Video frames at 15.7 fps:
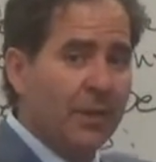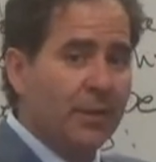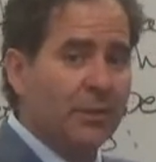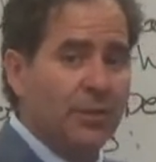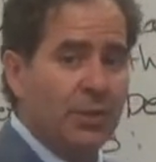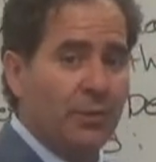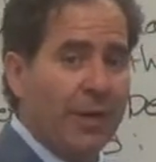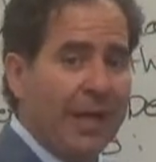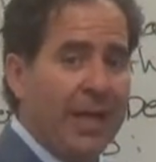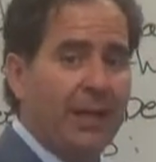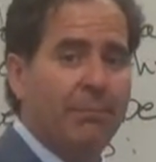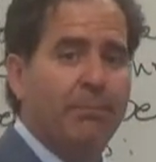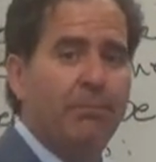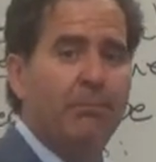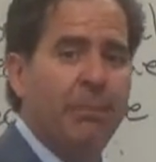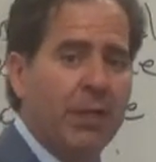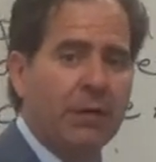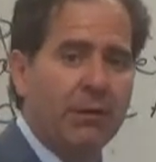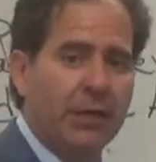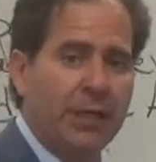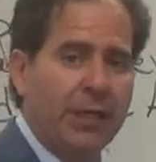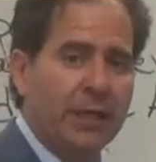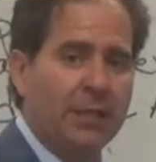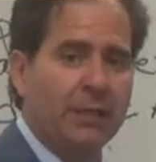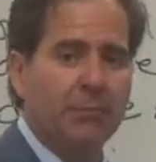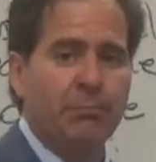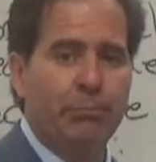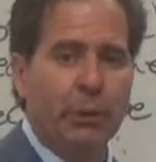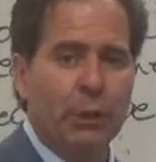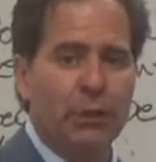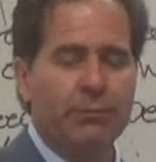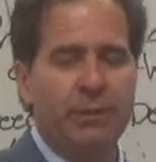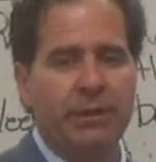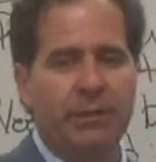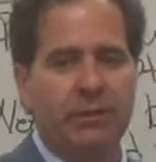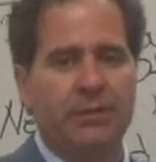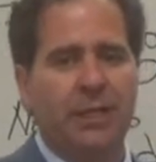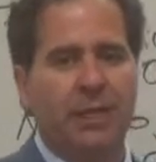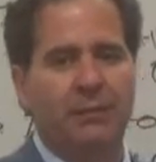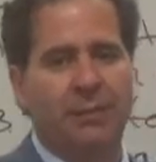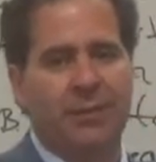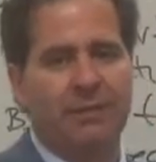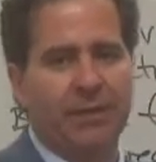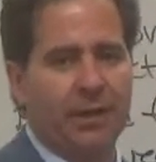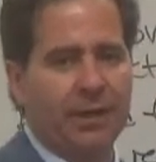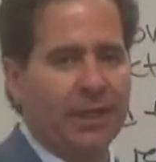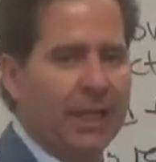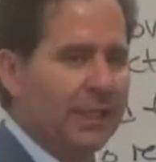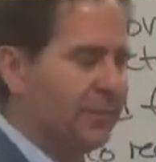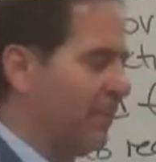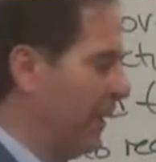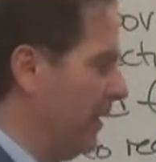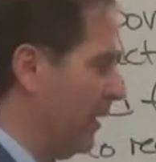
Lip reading: to a period. Boom, you're done with the very last paragraph.